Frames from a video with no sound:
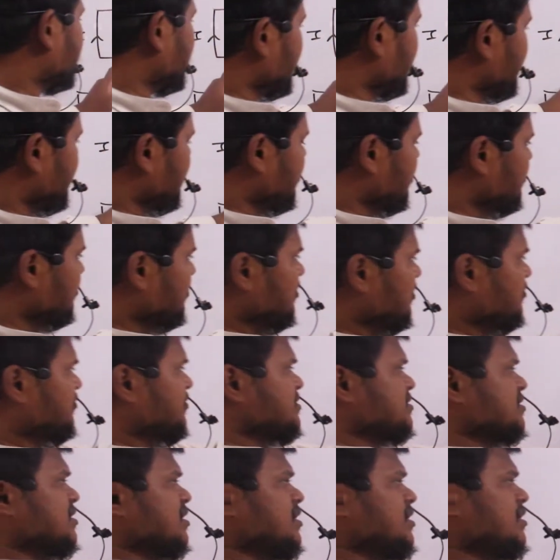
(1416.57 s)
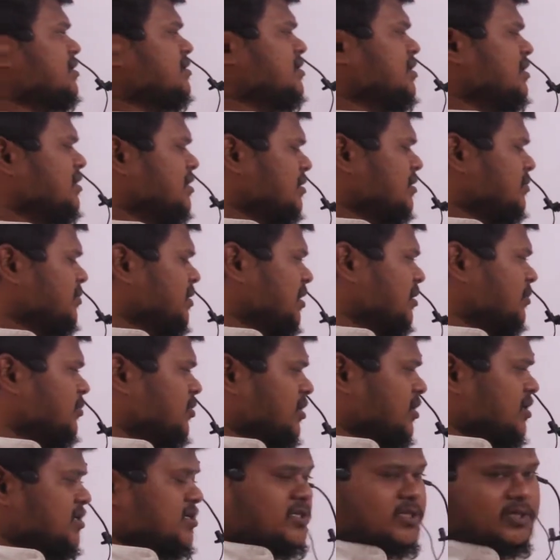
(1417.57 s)
EMF is greater than terminal
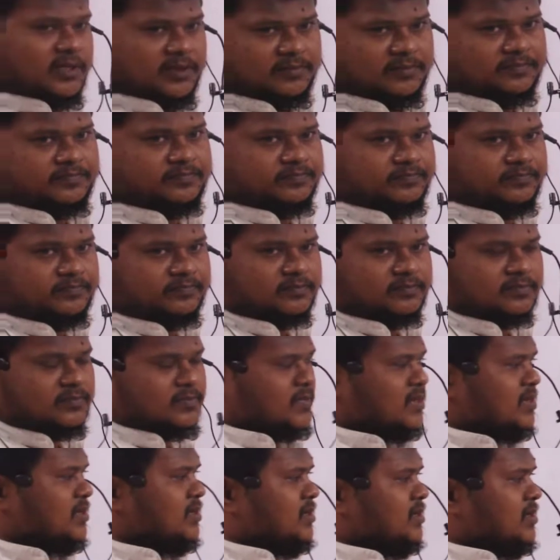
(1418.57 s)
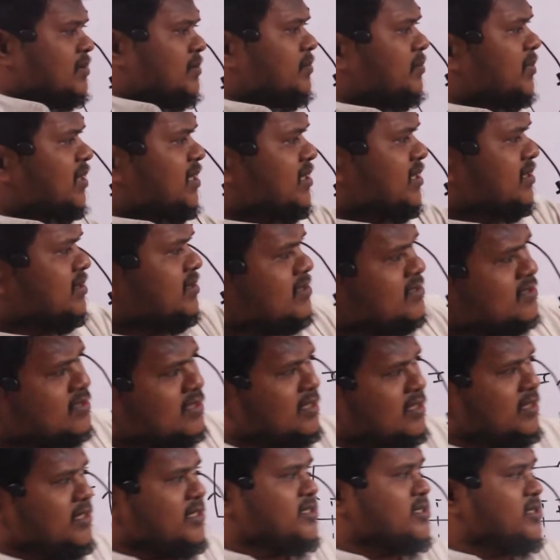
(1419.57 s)
potential. But in this
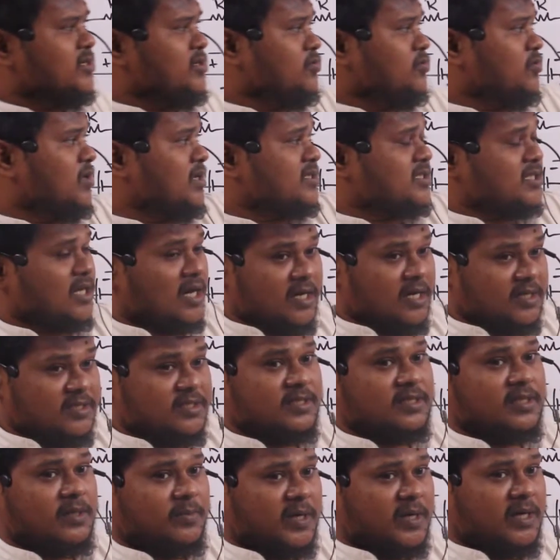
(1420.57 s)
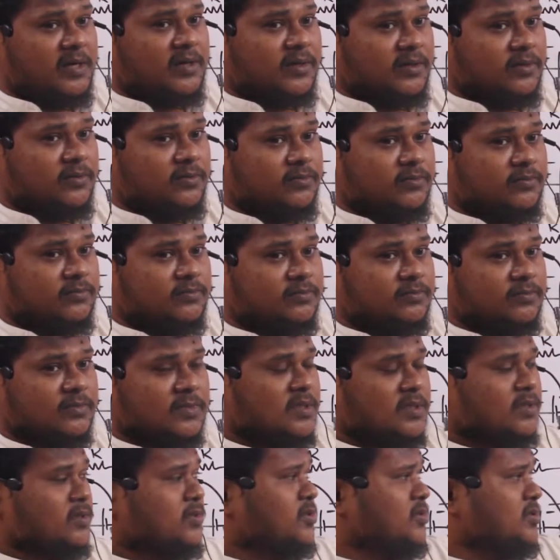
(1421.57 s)
condition, you are charging the battery, no?
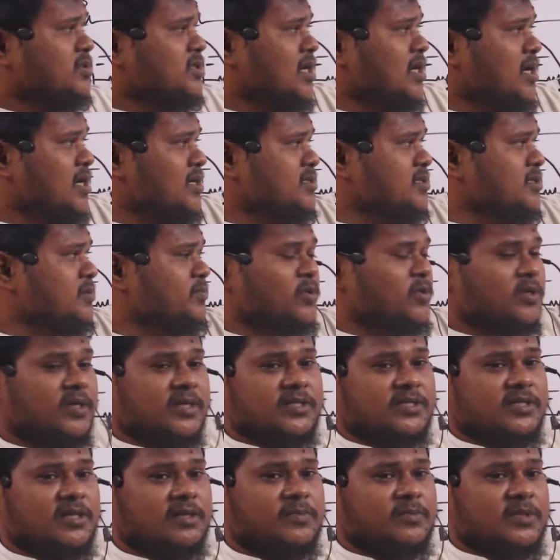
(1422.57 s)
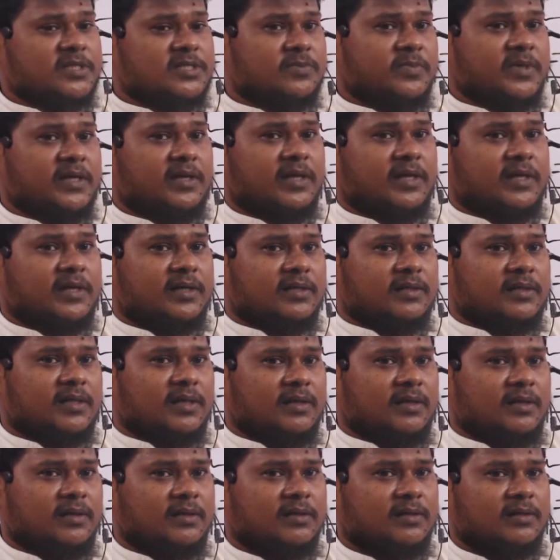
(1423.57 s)
So charging potential must be greater than
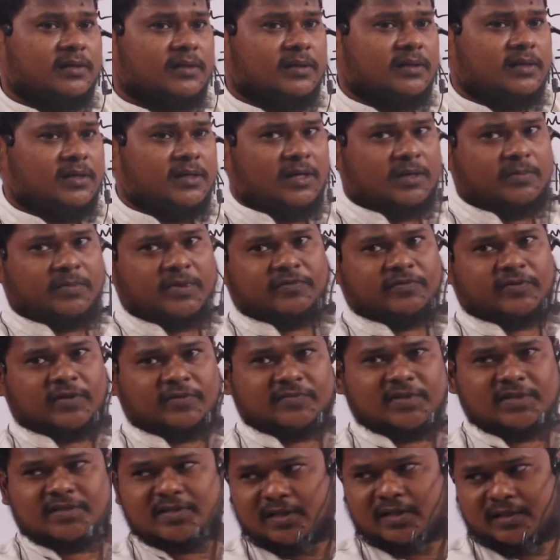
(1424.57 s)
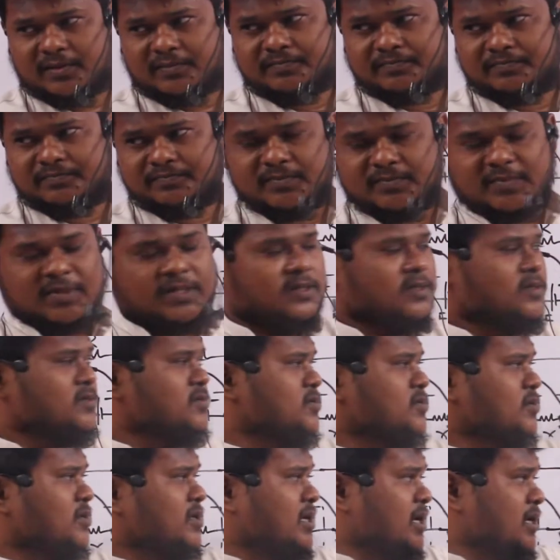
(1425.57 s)
EMF of the cell.
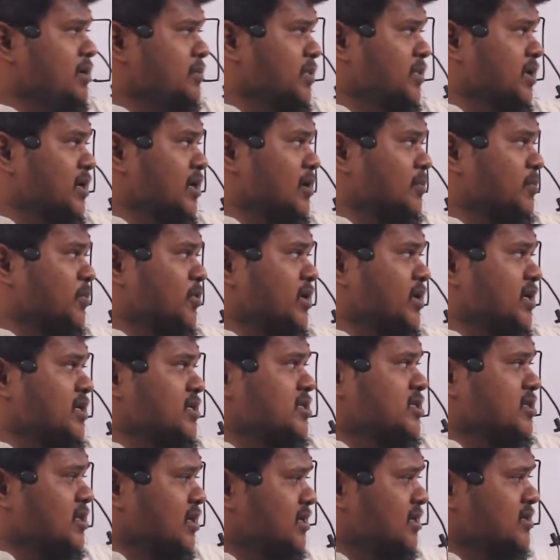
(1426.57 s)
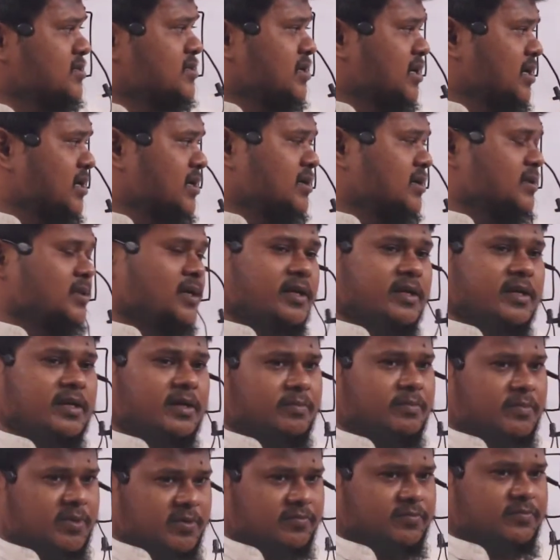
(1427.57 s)
So terminal potential is greater than
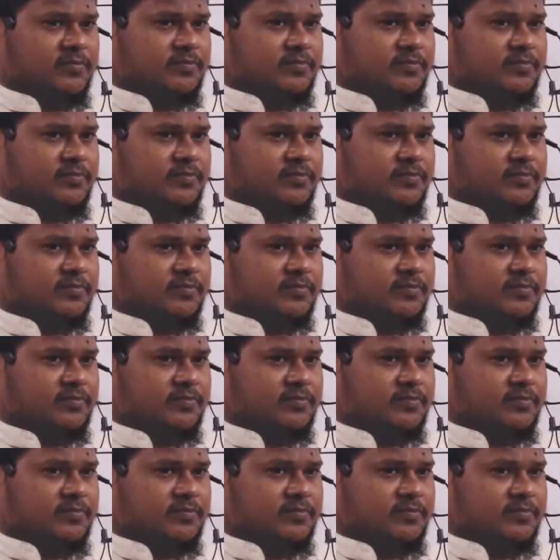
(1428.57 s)
EMF.